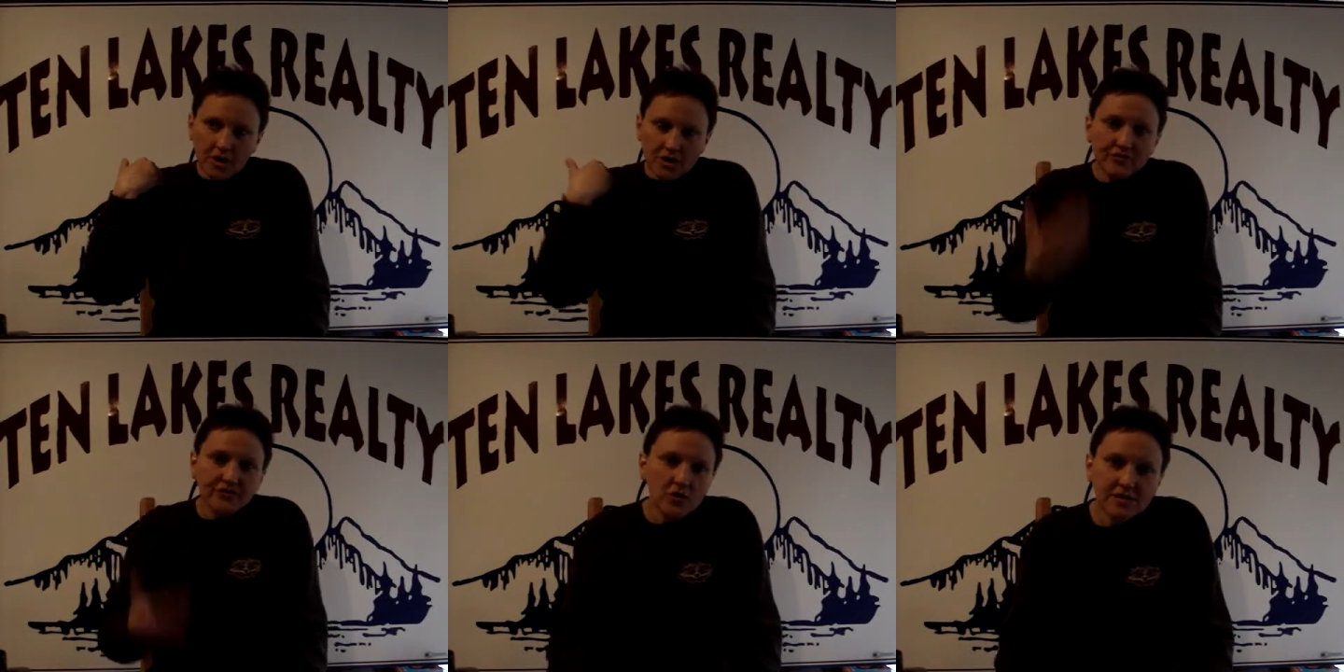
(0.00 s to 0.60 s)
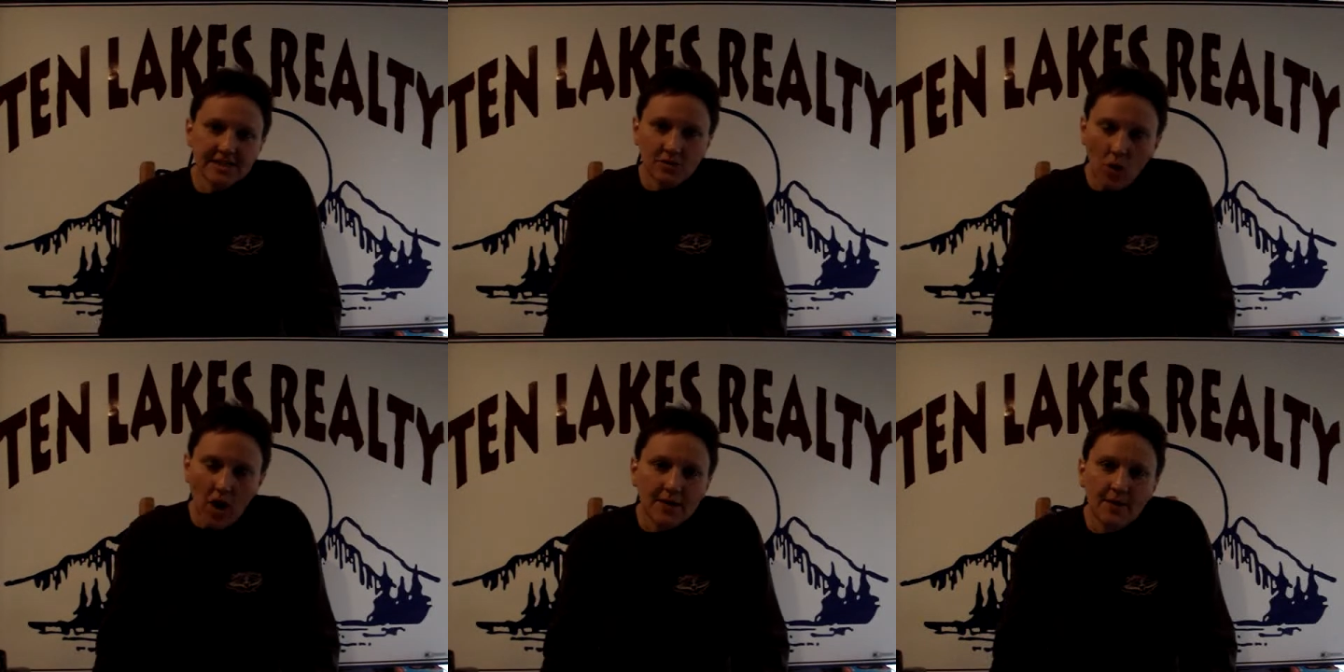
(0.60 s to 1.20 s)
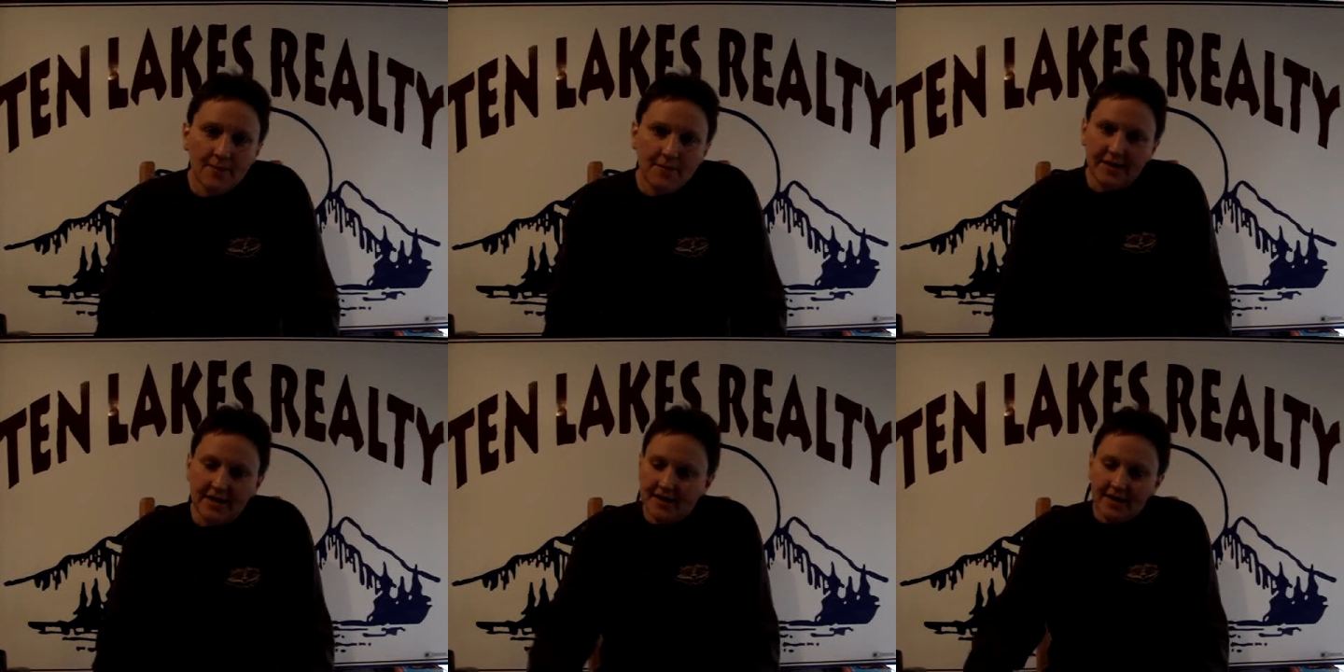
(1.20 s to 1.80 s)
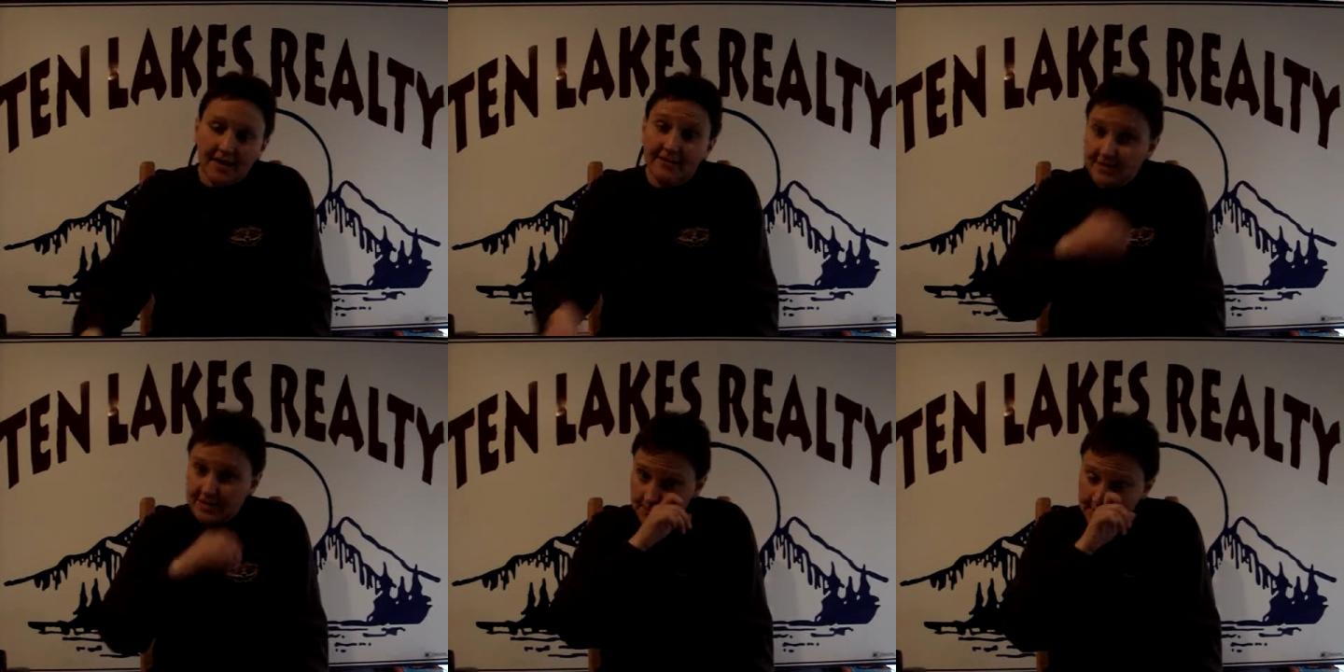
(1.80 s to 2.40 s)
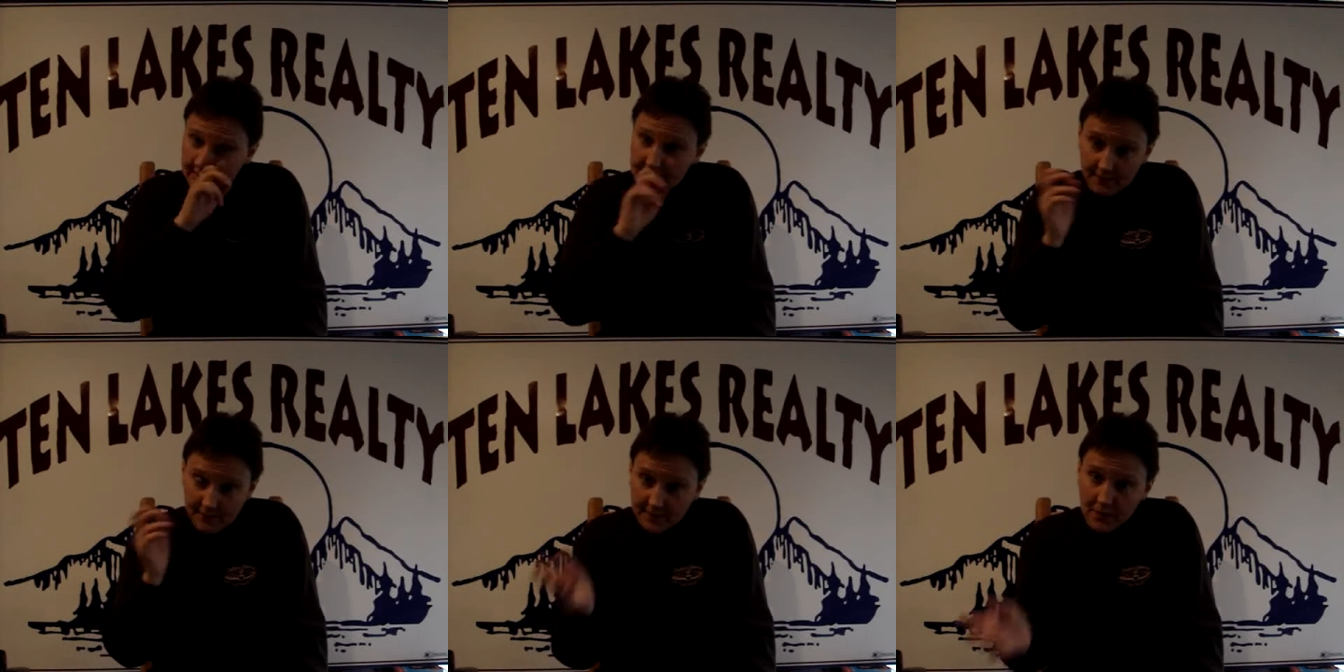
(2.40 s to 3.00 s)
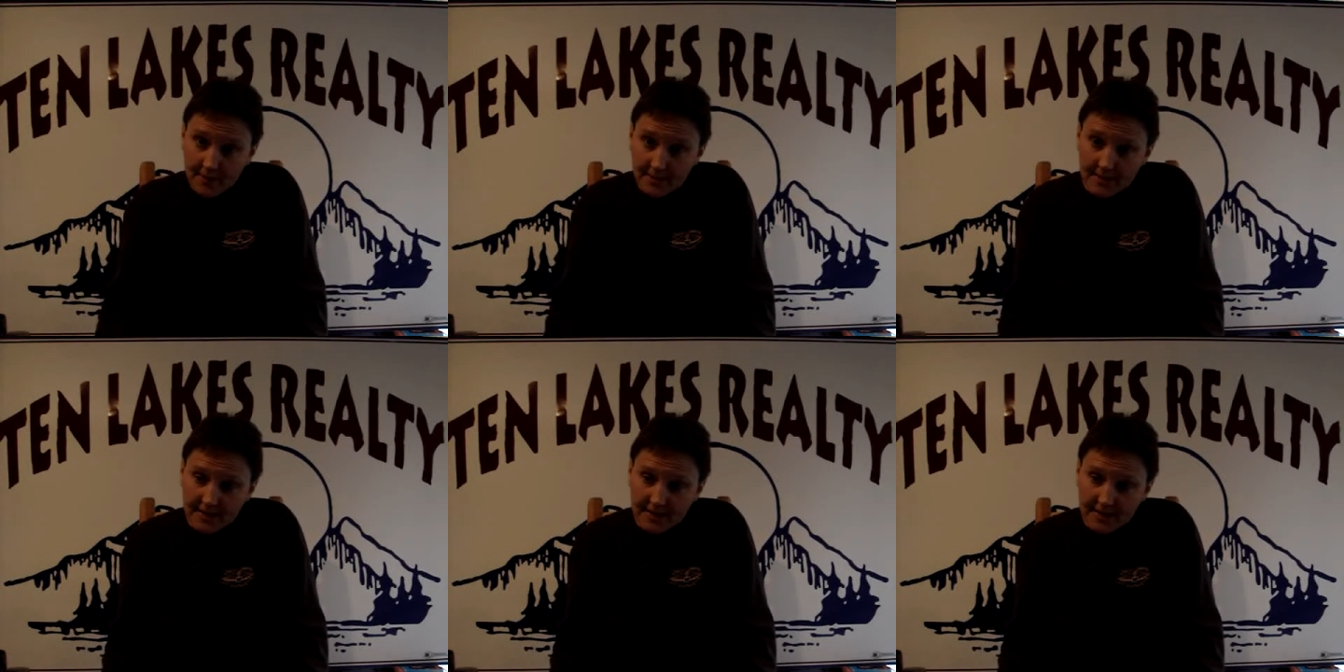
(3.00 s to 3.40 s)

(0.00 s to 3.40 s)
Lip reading: you folks need to walk property. And if it's a big property,